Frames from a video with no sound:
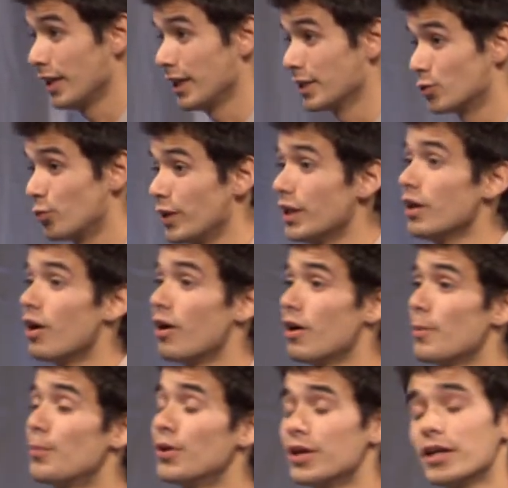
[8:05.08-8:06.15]
is we are
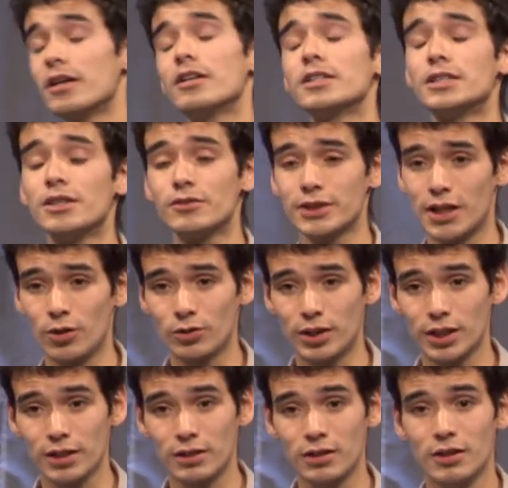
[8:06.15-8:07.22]
putting ourselves out
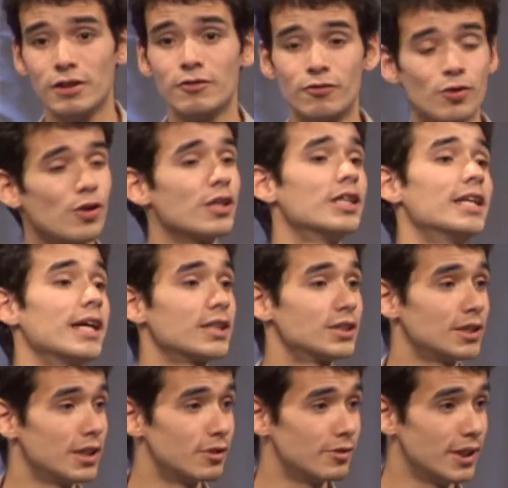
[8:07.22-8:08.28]
there for the next
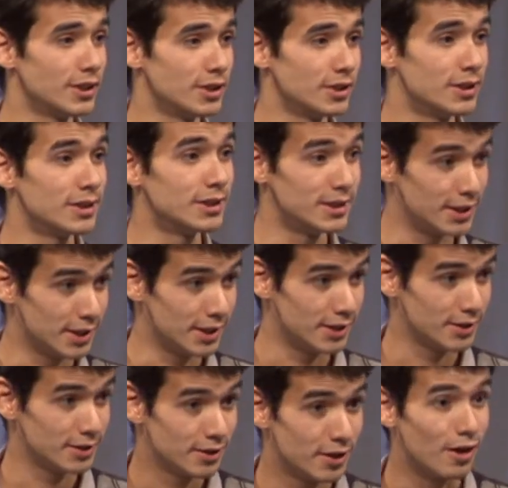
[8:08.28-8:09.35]
generation to see,
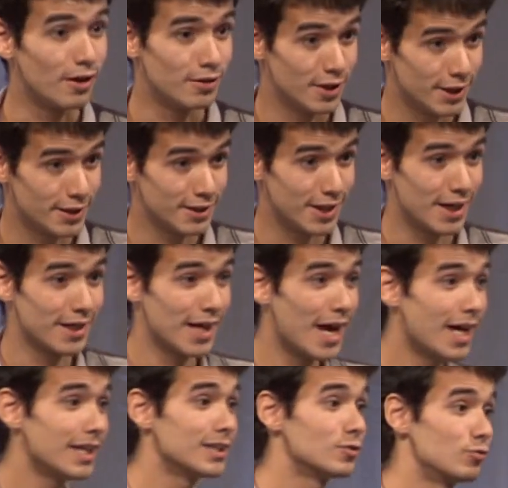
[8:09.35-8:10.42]
all right? And
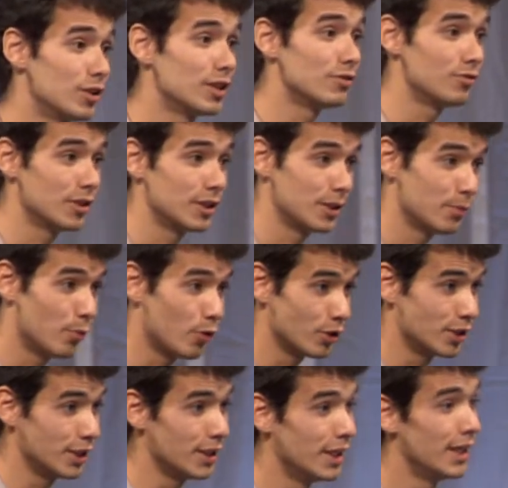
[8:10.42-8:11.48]
that is really, really important.